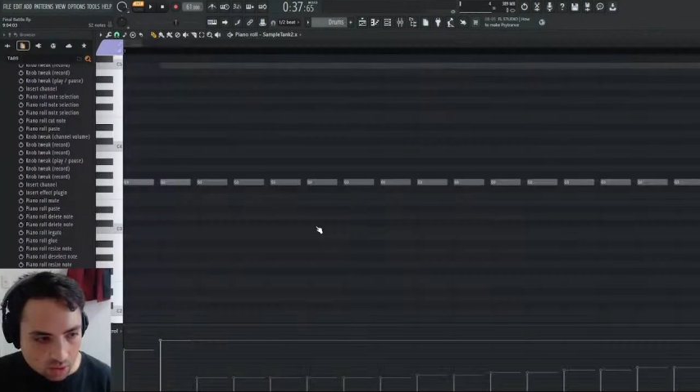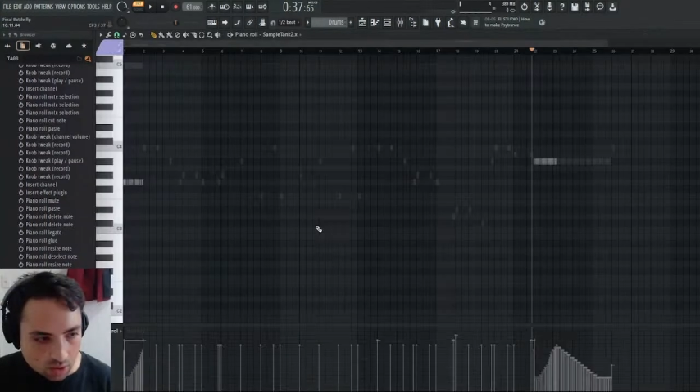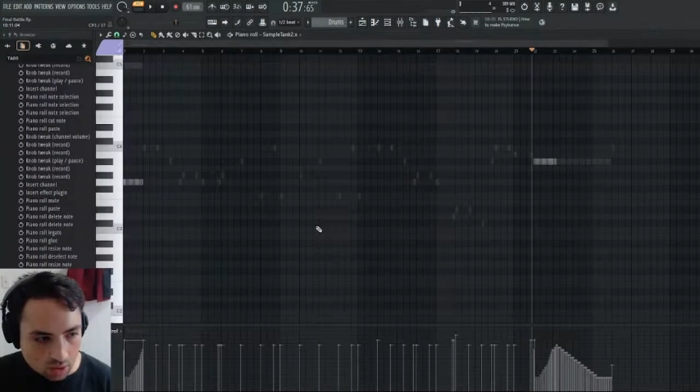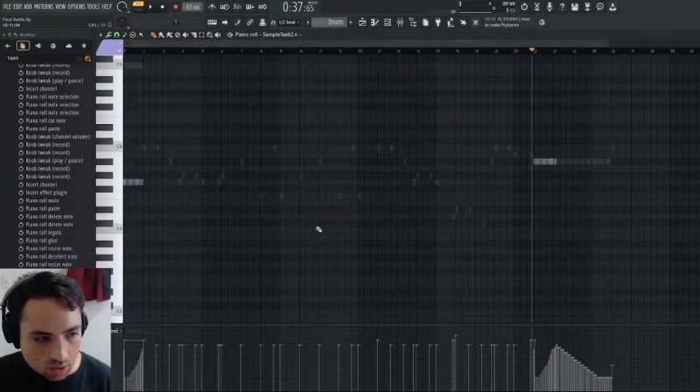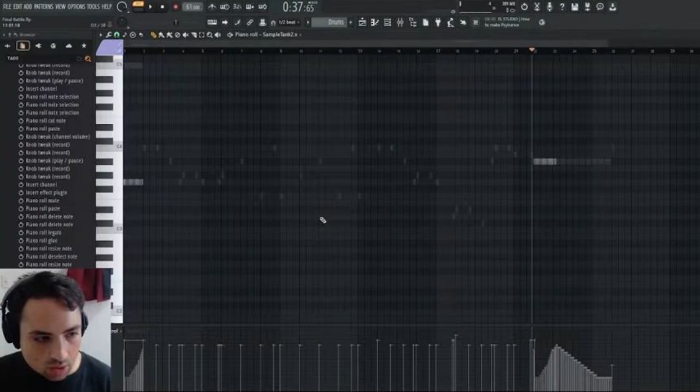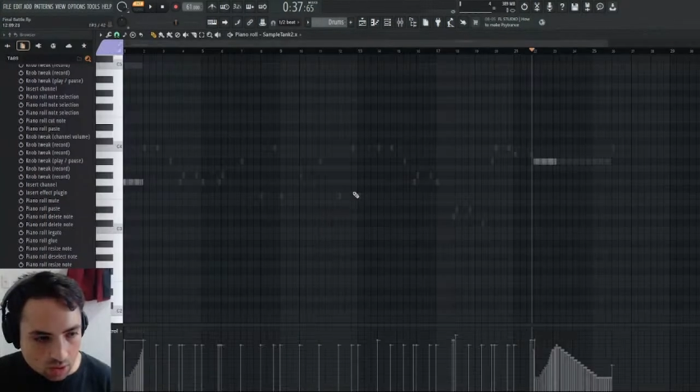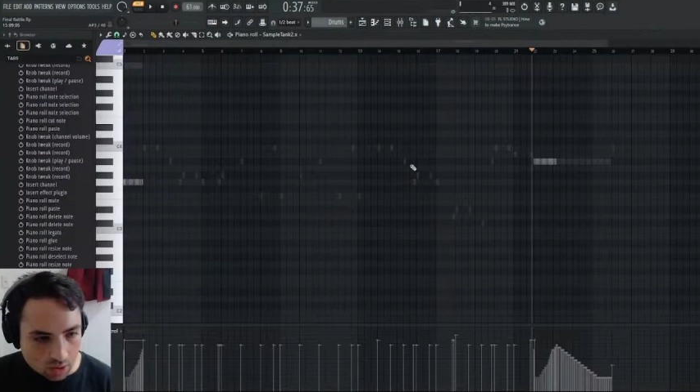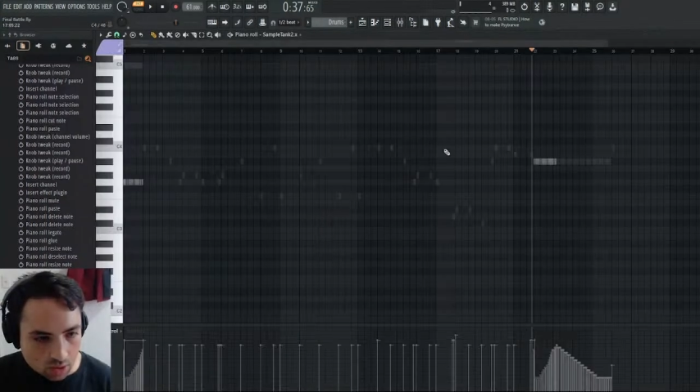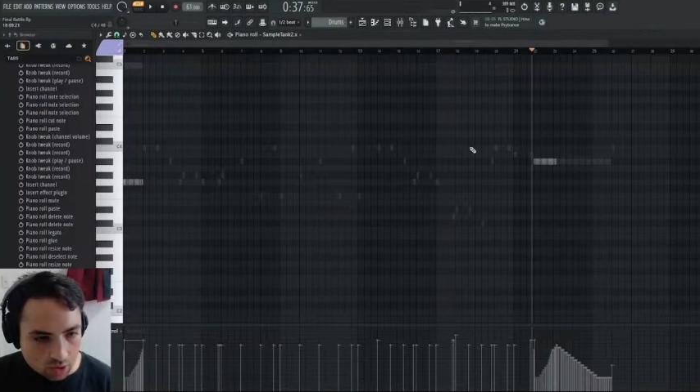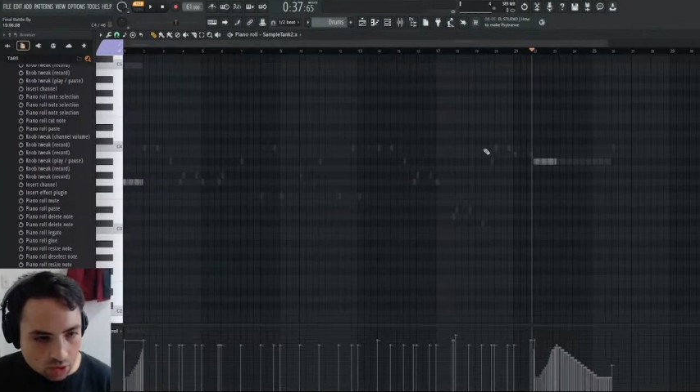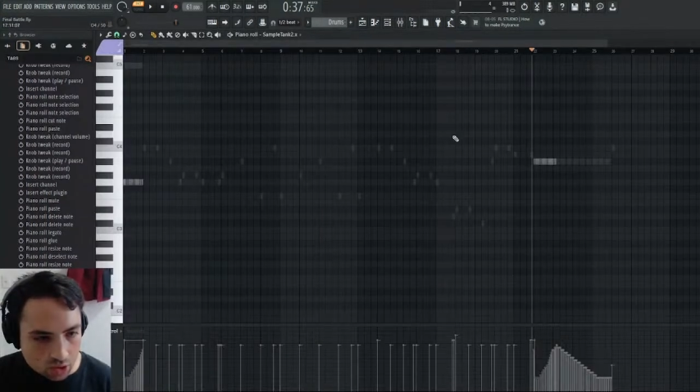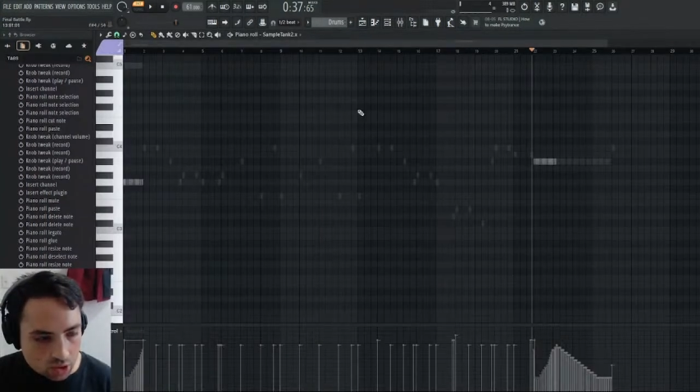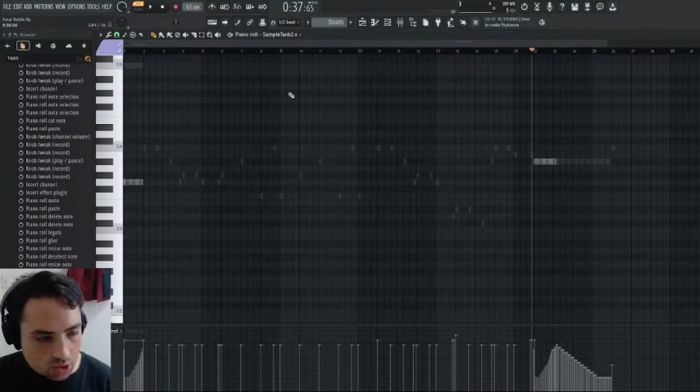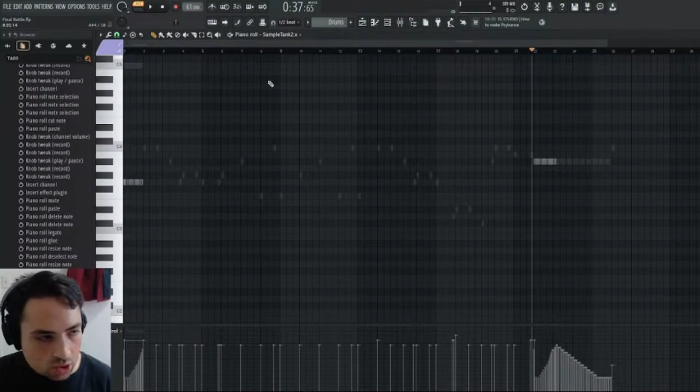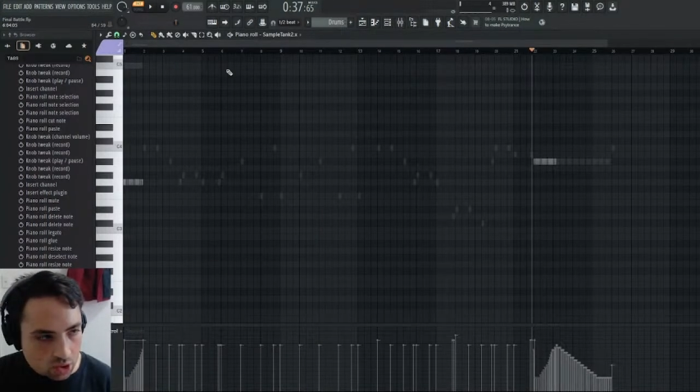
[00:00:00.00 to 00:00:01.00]
and then
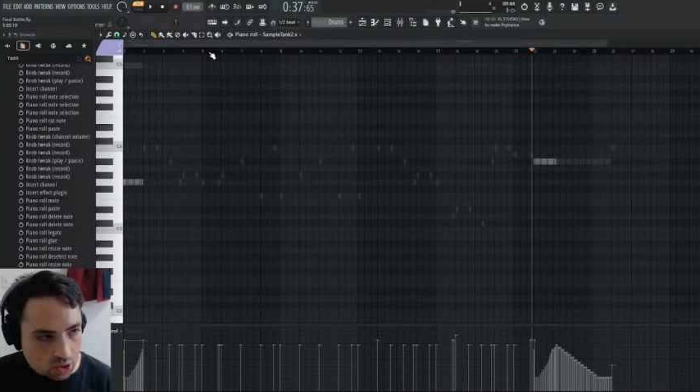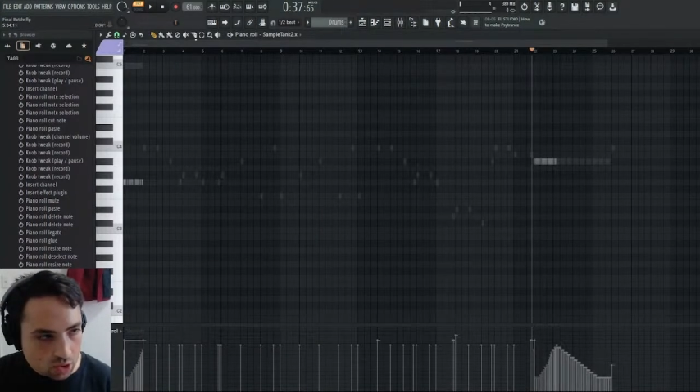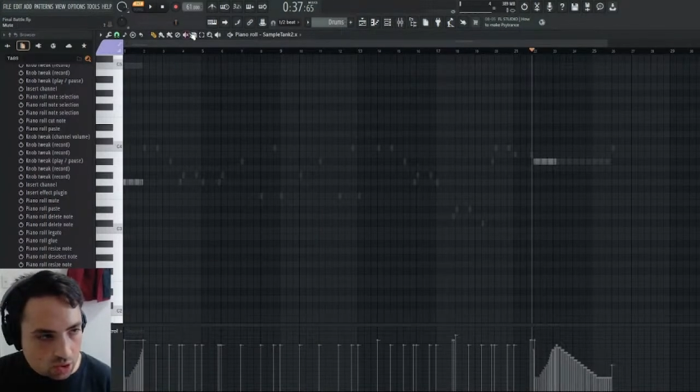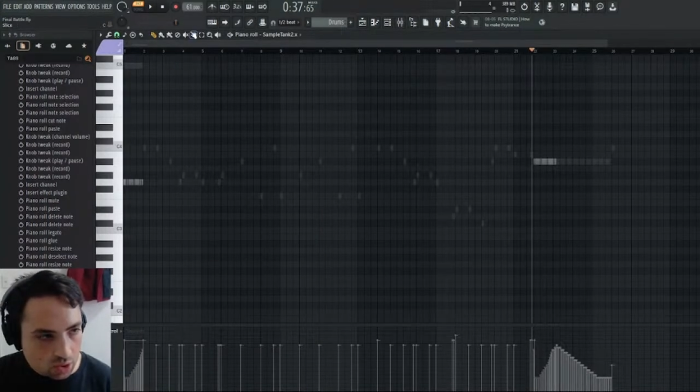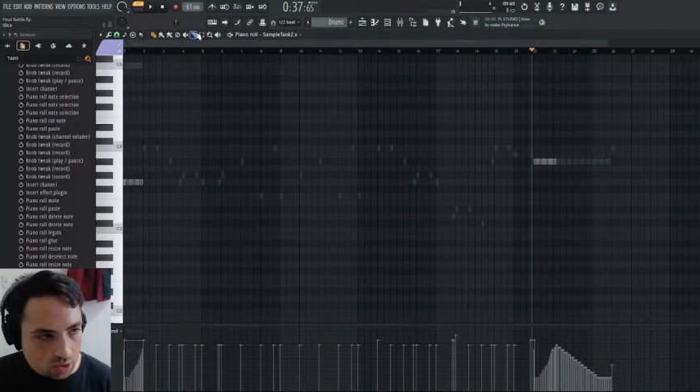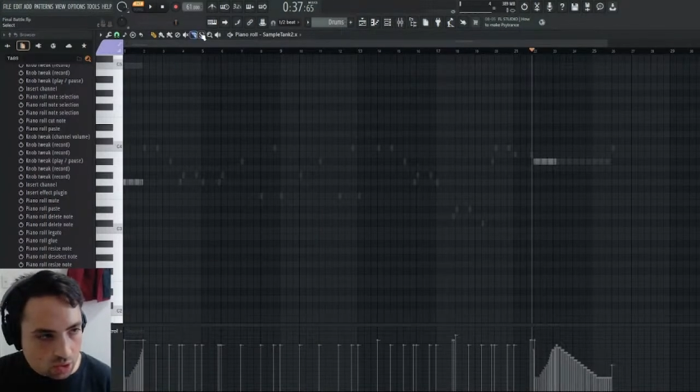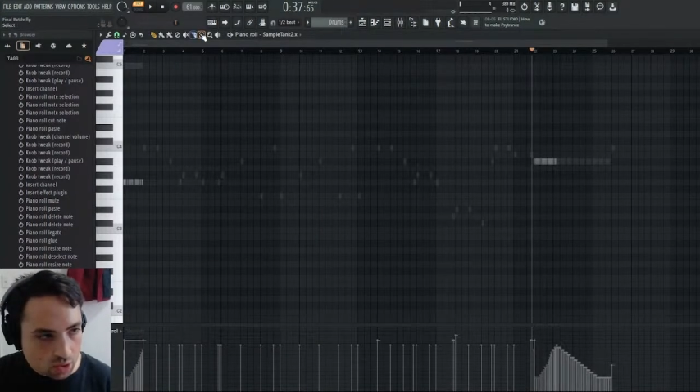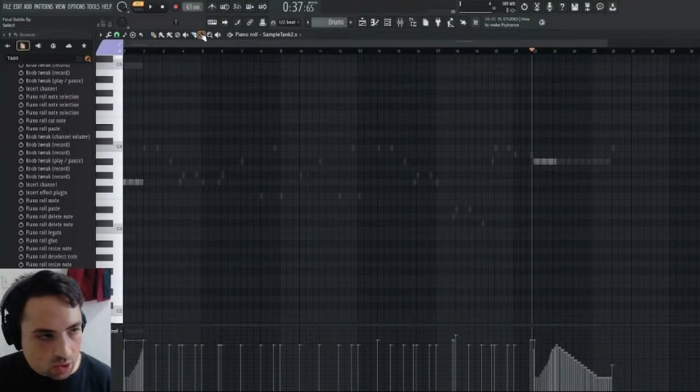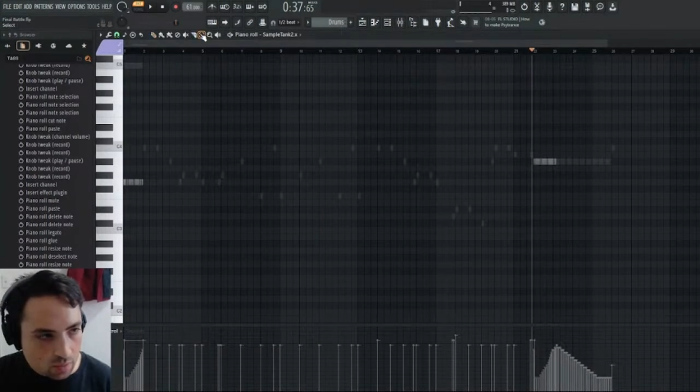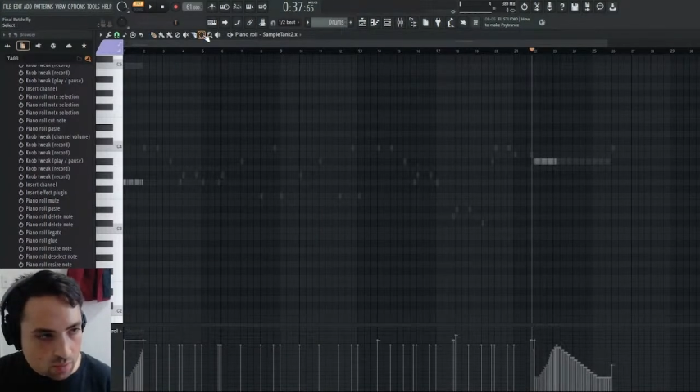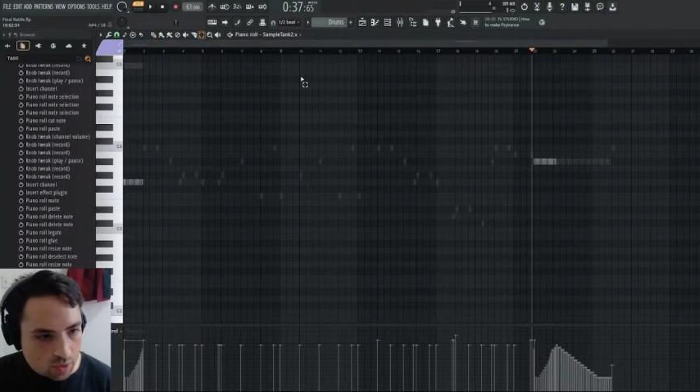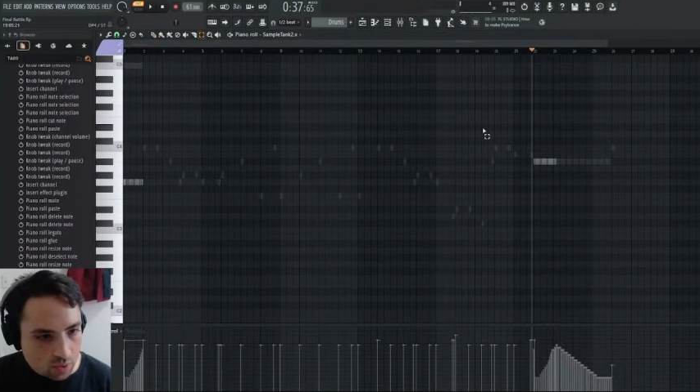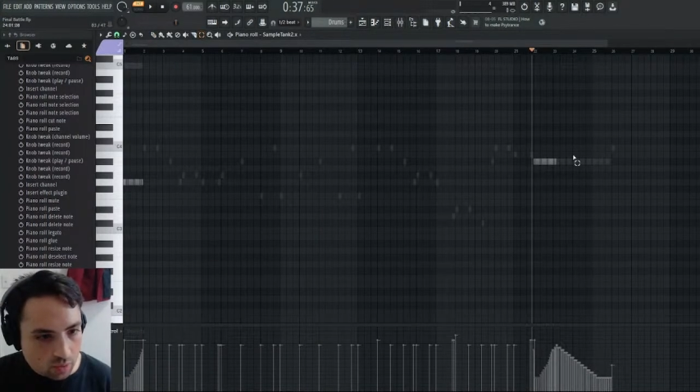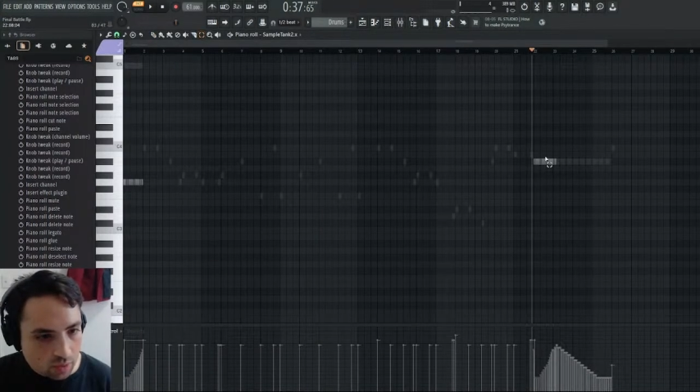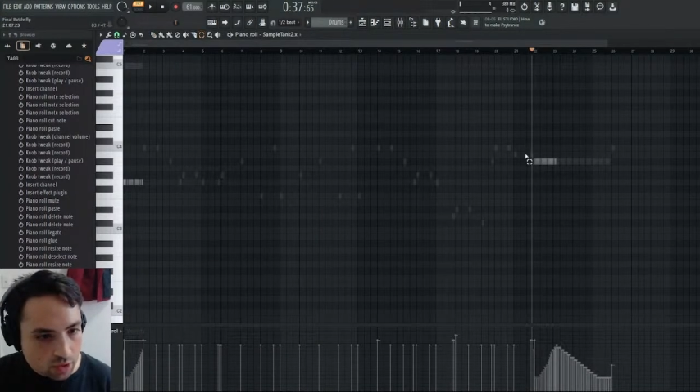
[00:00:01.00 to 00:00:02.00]
just
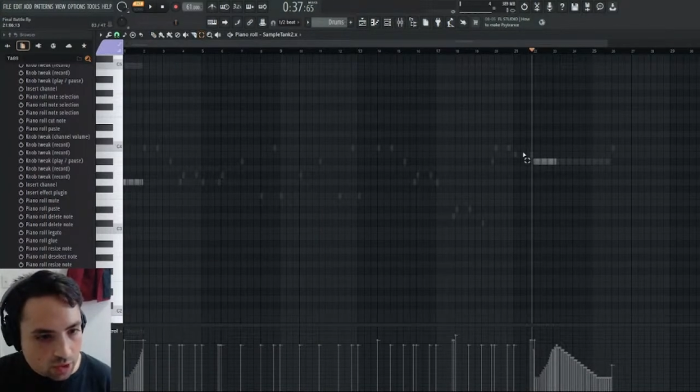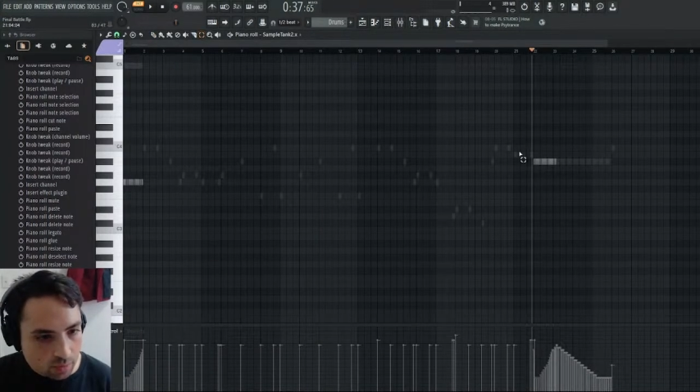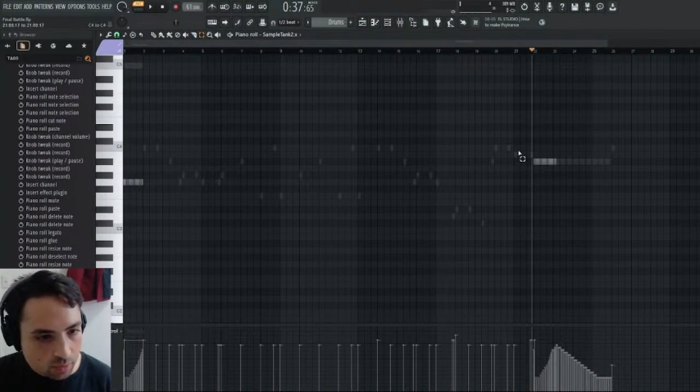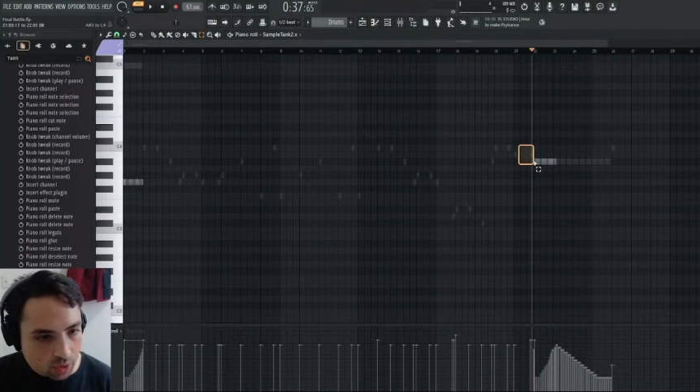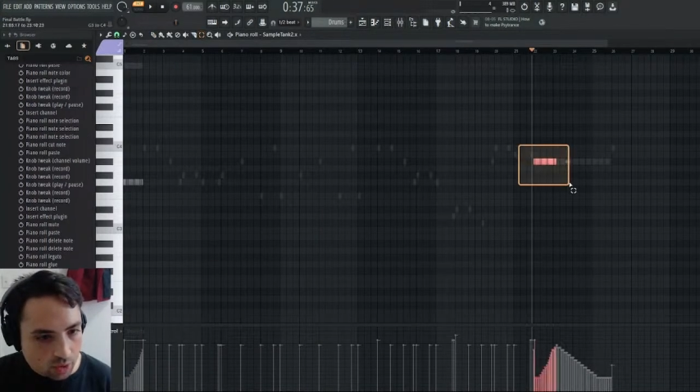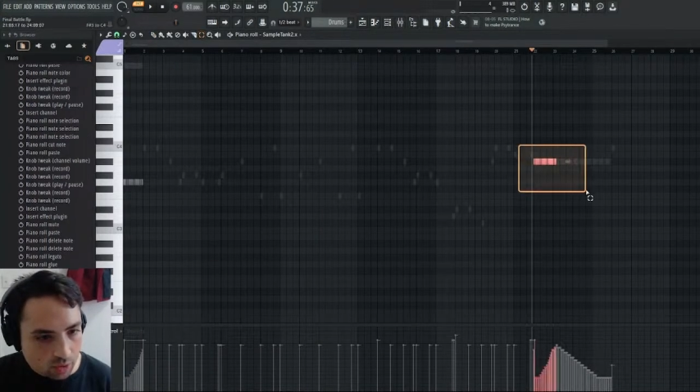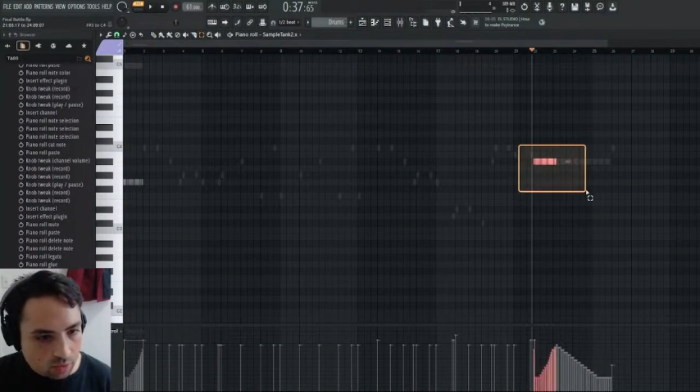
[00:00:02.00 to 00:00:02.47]
unmute this part.